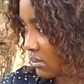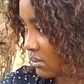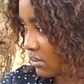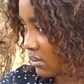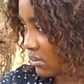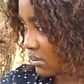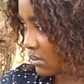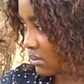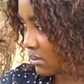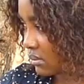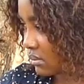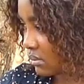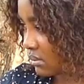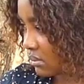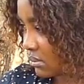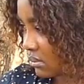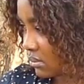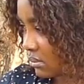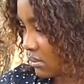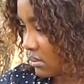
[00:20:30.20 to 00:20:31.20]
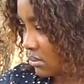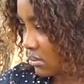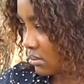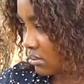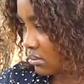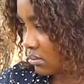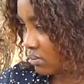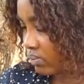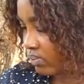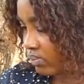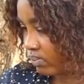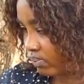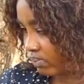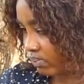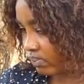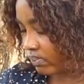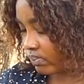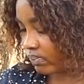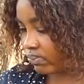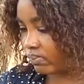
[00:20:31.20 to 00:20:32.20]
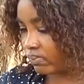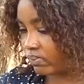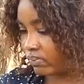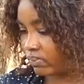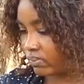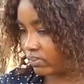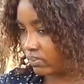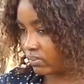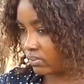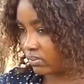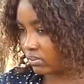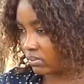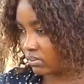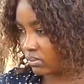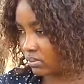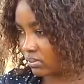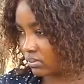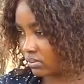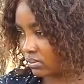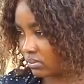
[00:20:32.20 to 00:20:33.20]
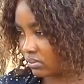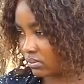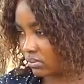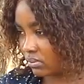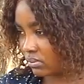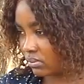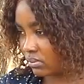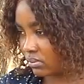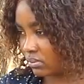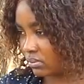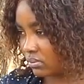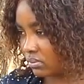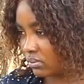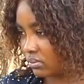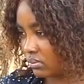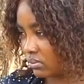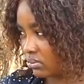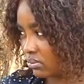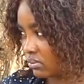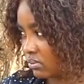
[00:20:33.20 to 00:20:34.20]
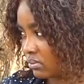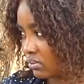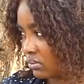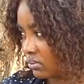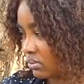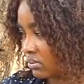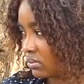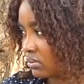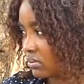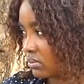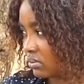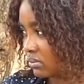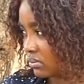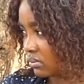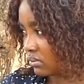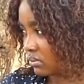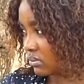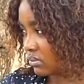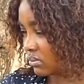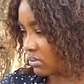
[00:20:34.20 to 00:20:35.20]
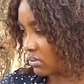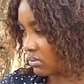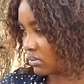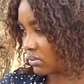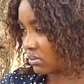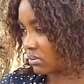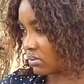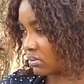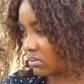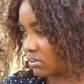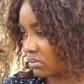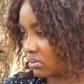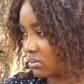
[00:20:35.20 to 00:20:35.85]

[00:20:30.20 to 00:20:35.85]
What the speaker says: No words are spoken by the person on screen.